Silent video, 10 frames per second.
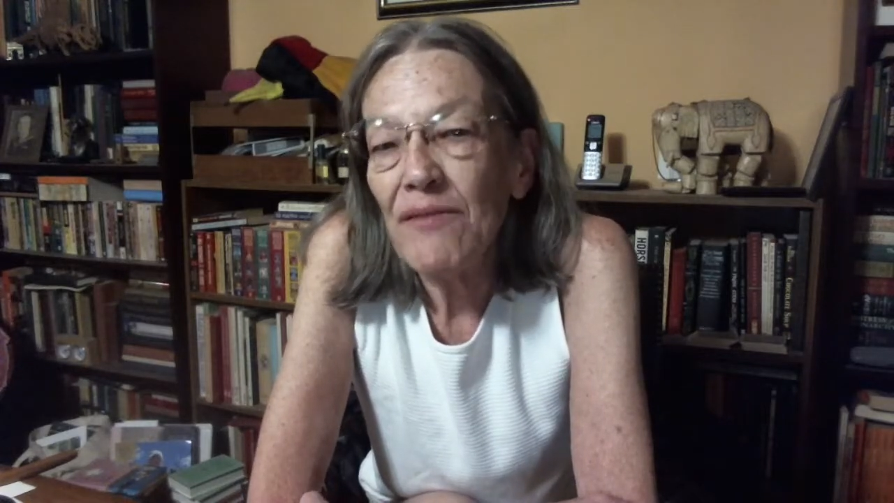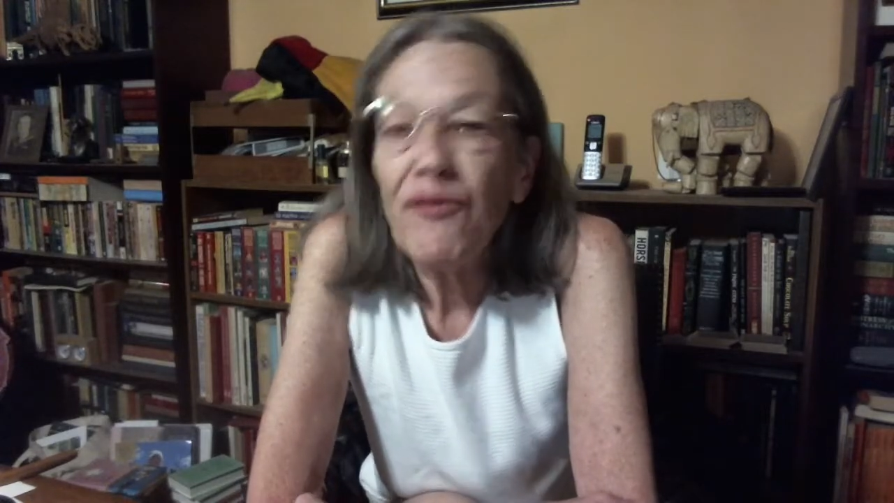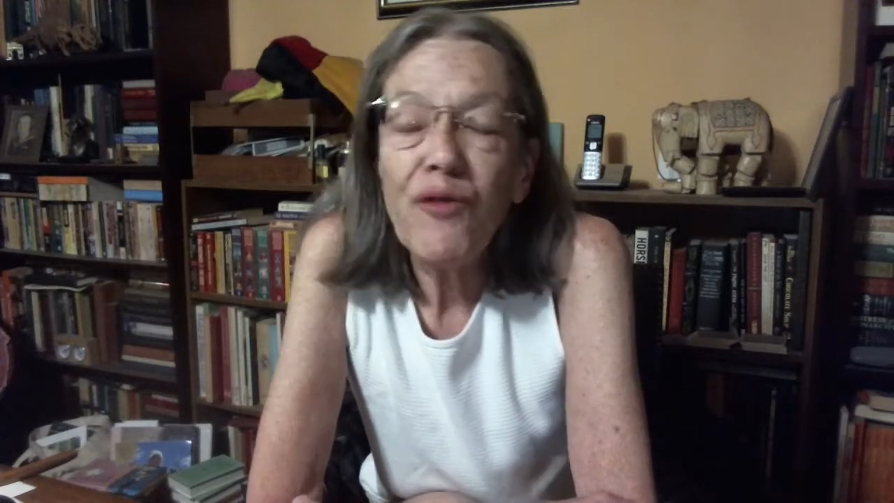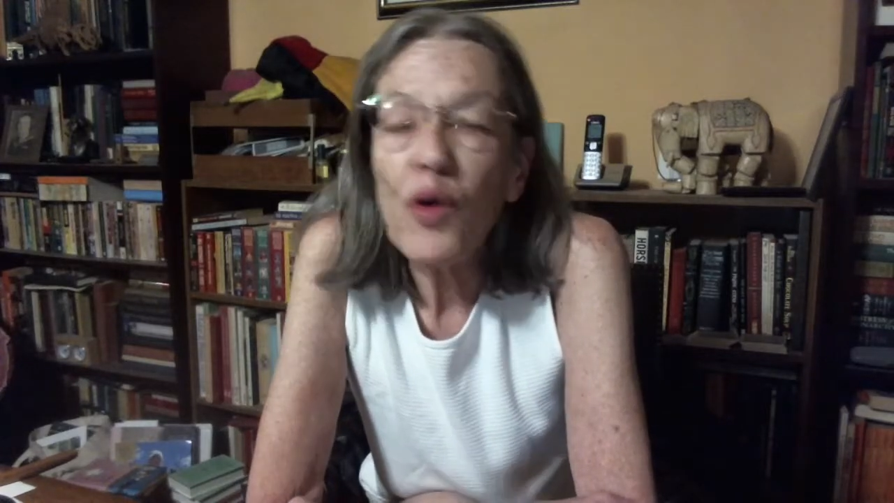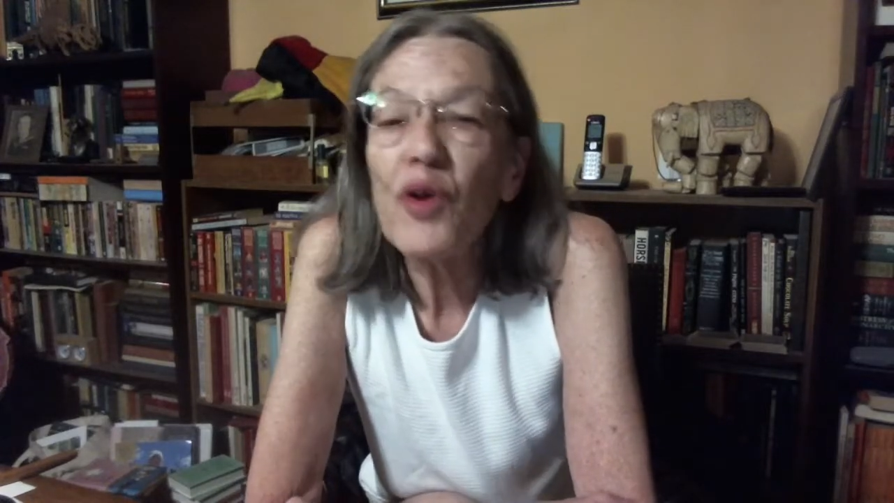
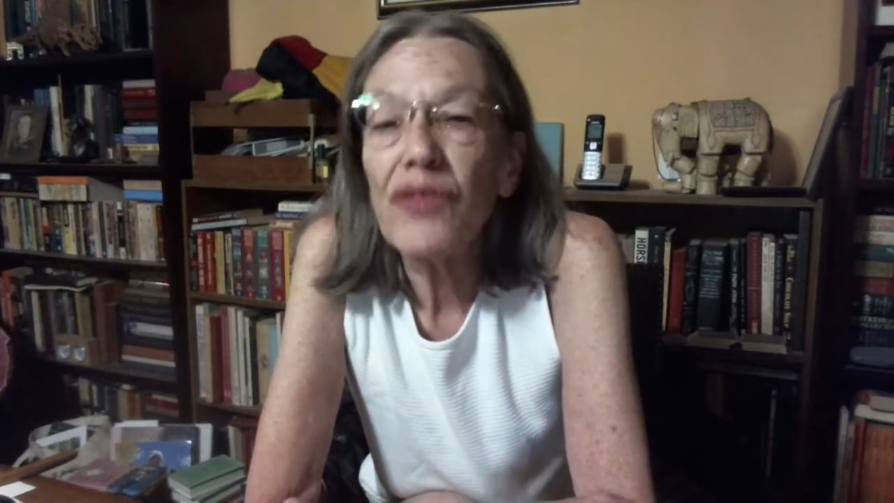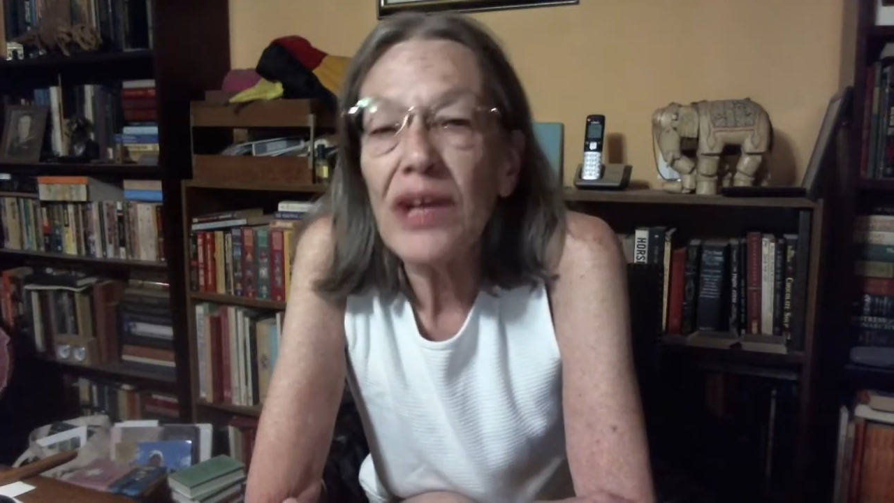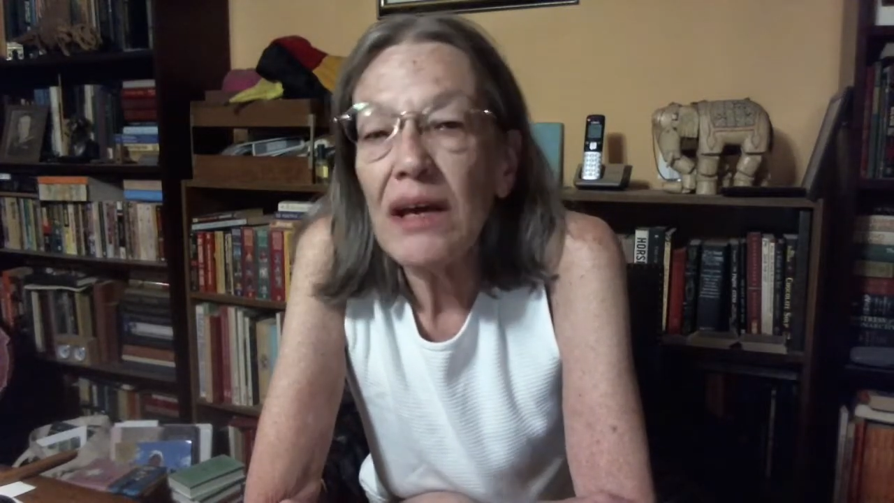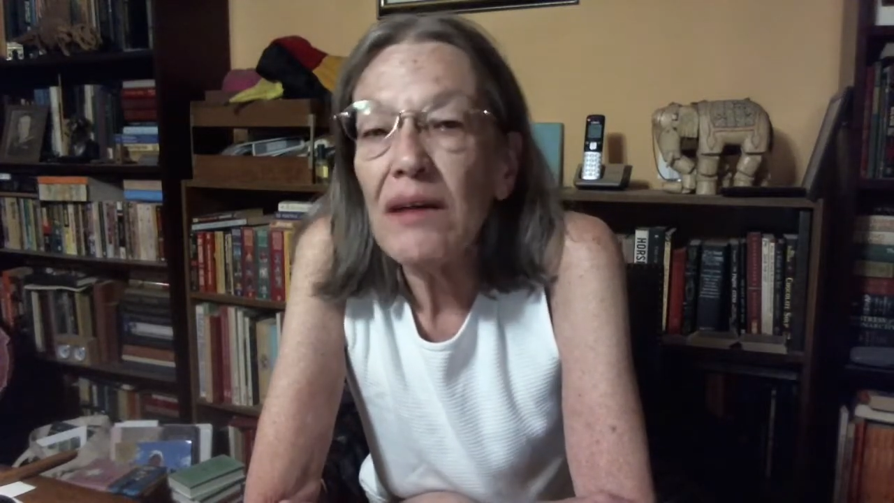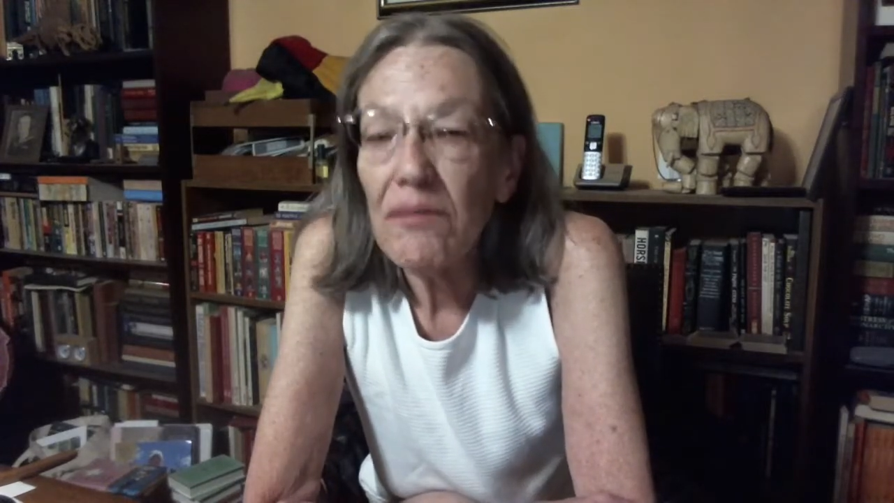for
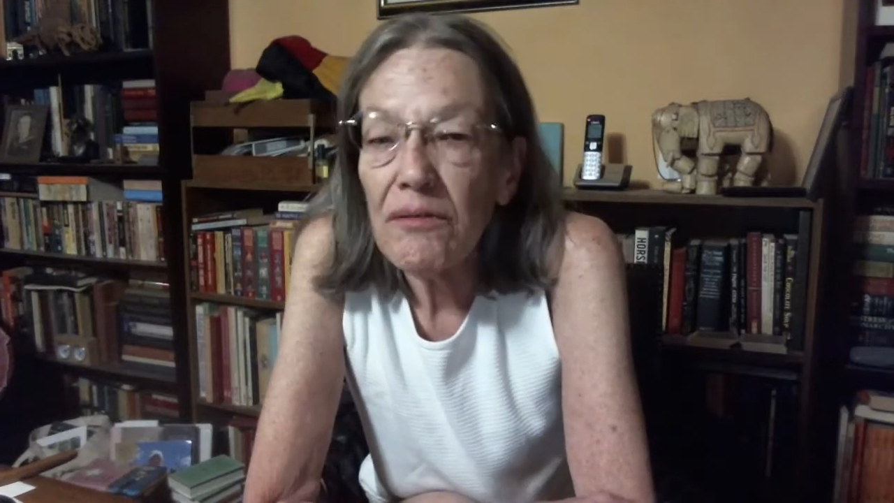the